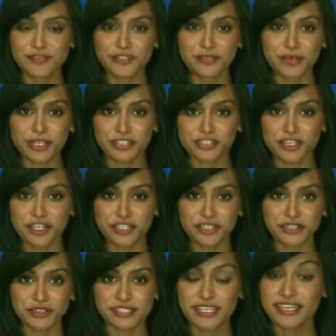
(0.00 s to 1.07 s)
for SmarTrend News.
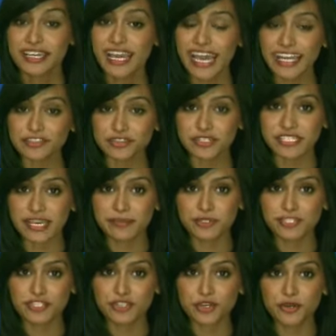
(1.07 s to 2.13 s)
Actress Emma
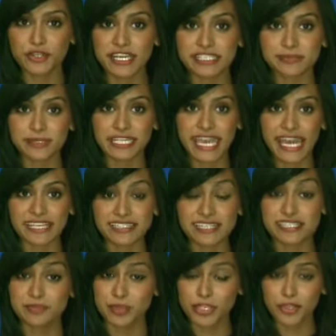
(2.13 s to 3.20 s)
Stone has been cast as
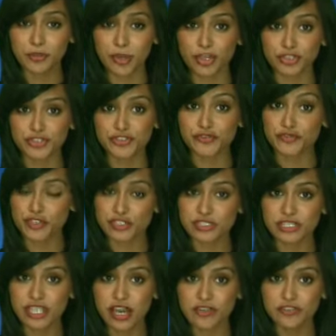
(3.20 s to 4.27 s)
Peter Parker's first
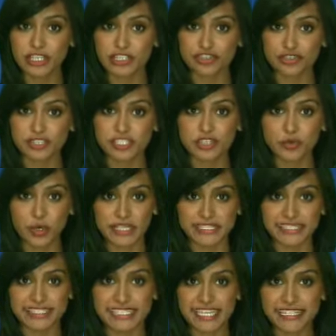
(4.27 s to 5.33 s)
love interest, Gwen
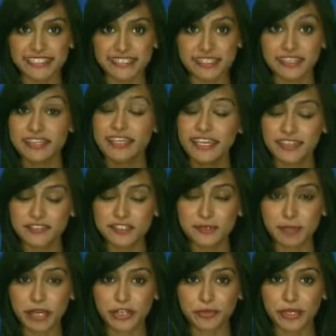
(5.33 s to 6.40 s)
Stacy, in the
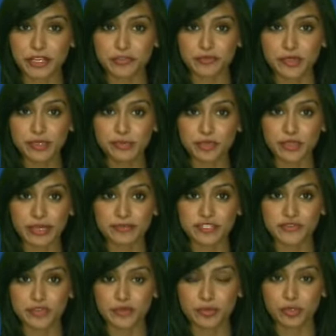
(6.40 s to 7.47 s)
Spider-Man reboot, MTV
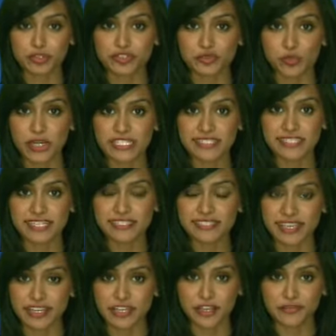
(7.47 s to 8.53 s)
reports Wednesday,
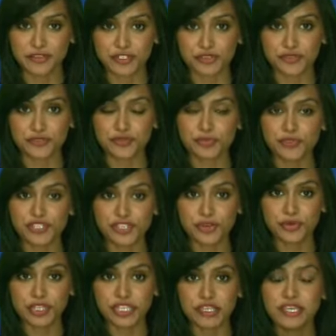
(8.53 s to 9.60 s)
citing officials from
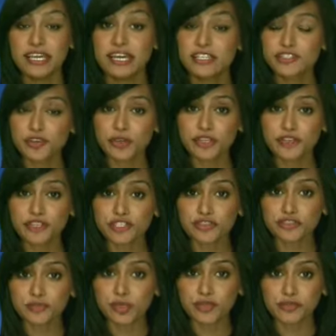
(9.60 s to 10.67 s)
Sony. Sony officials
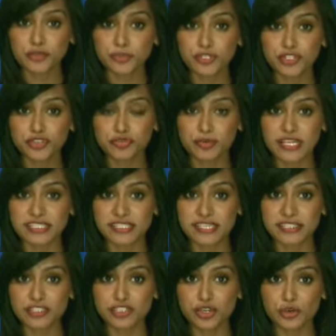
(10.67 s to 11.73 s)
put rumors to rest that
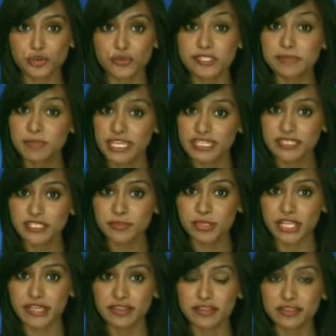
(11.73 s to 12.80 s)
Stone was pinned to play
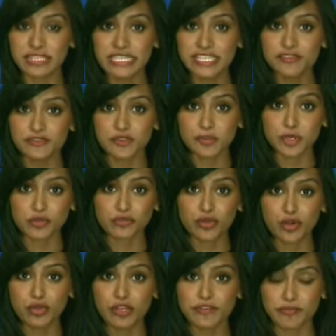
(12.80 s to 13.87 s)
the lead female role
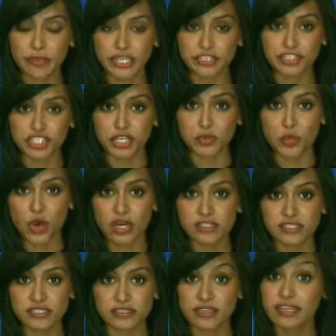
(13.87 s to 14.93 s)
of Mary Jane
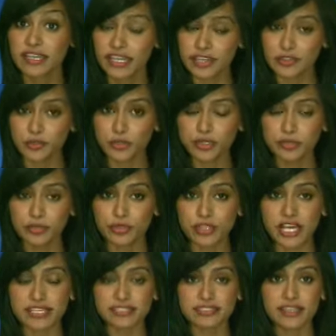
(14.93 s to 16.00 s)
Watson in the reboot
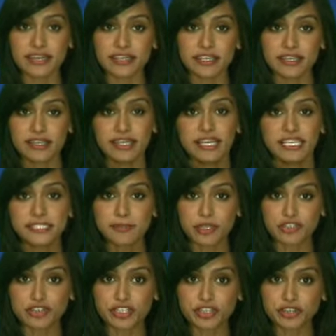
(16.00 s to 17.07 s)
last night. SmarTrend
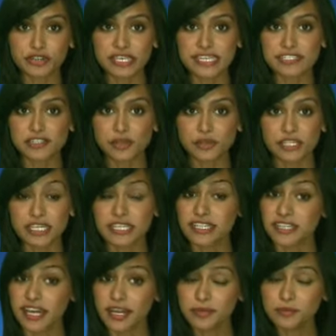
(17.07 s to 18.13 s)
currently has Sony in an
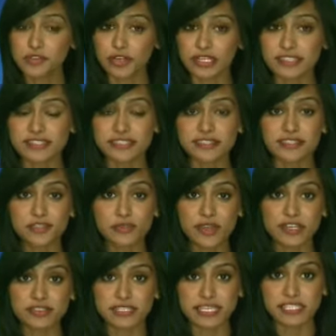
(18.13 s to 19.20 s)
uptrend. Since
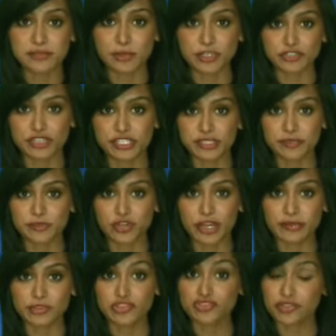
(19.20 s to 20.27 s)
2008, SmarTrend subscribers
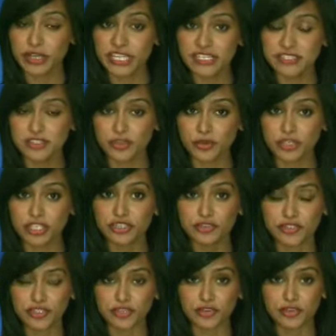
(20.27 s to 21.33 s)
trading Sony using
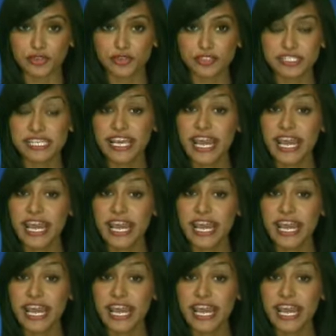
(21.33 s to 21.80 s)
our alerts